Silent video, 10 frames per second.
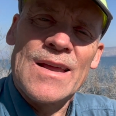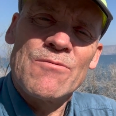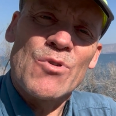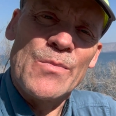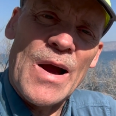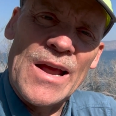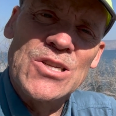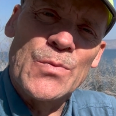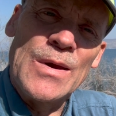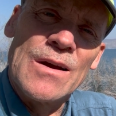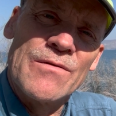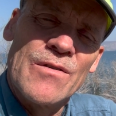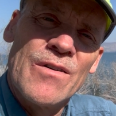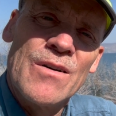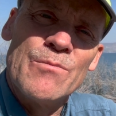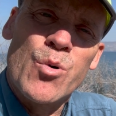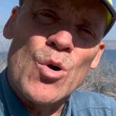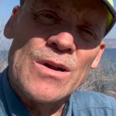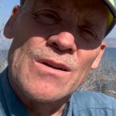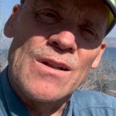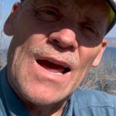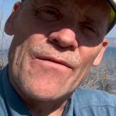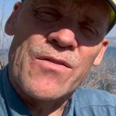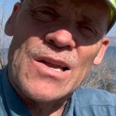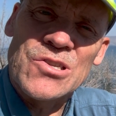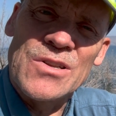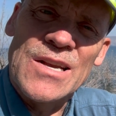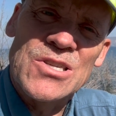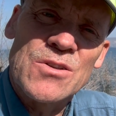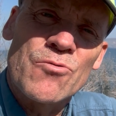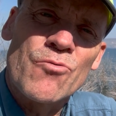that reminds me of an important life lesson as it